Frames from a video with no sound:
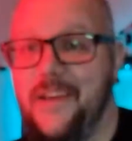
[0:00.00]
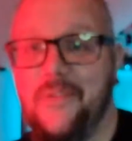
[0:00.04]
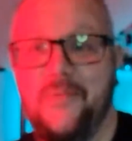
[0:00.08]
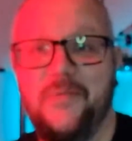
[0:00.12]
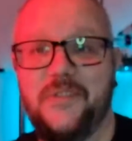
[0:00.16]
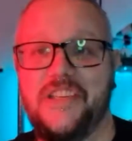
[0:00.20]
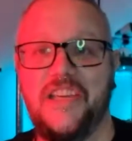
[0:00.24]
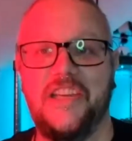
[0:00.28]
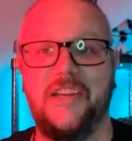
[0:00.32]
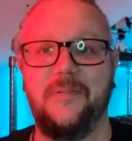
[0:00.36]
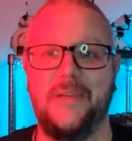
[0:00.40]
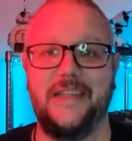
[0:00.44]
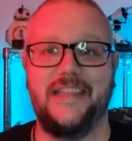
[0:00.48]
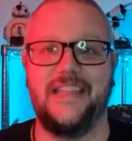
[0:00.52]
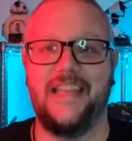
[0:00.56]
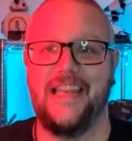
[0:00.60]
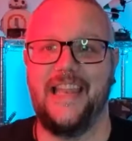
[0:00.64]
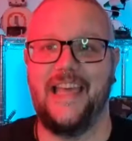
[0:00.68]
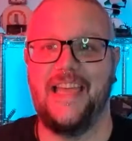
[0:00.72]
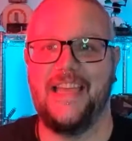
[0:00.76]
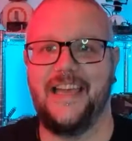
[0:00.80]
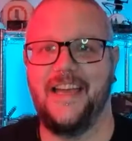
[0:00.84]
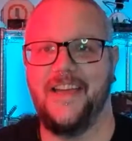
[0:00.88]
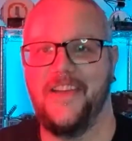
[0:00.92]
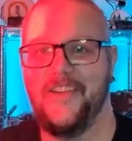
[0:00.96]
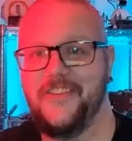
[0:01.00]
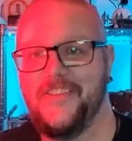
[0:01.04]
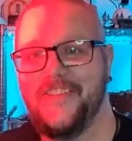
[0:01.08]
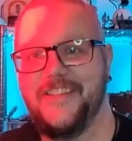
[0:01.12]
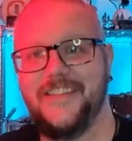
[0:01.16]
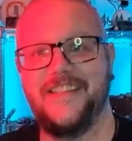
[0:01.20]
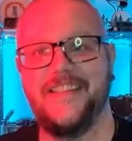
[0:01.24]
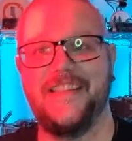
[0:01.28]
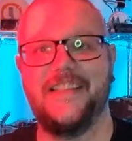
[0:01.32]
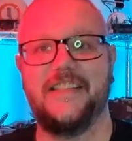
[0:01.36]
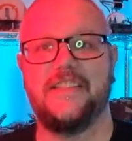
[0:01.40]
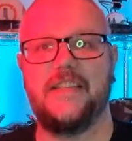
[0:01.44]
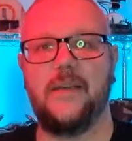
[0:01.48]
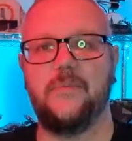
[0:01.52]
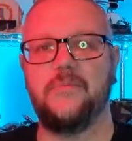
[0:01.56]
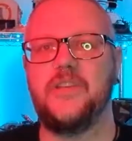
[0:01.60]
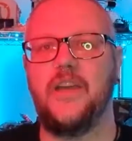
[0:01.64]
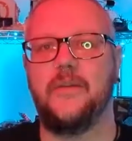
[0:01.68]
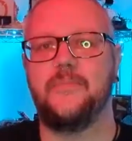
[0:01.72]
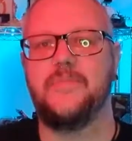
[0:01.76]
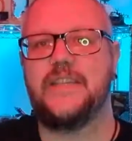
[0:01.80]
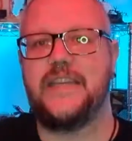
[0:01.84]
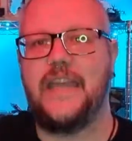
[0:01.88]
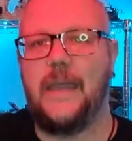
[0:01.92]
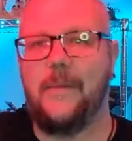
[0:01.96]
was going to be the Lego.
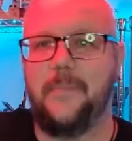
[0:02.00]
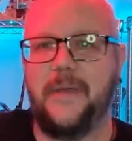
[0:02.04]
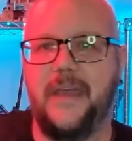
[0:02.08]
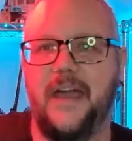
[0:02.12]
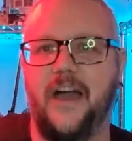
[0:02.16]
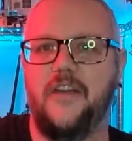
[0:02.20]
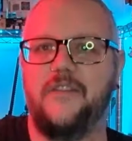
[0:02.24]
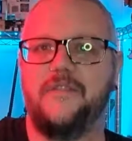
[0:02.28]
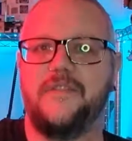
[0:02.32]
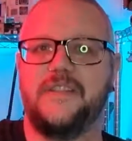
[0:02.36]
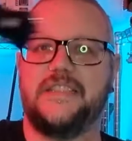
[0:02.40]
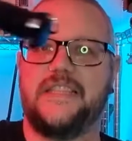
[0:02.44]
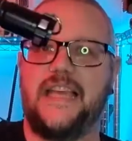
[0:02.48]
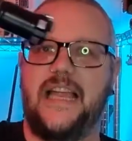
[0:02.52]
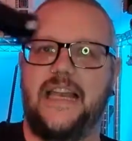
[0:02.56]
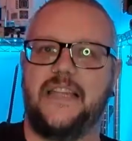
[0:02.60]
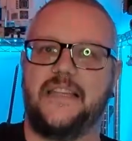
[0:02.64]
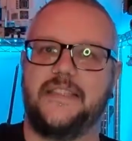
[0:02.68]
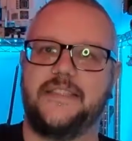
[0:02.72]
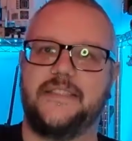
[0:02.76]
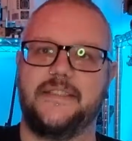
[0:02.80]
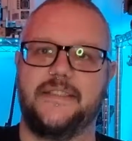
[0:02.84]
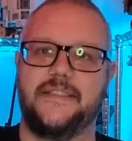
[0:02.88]
Sometimes I get a bit overzealous.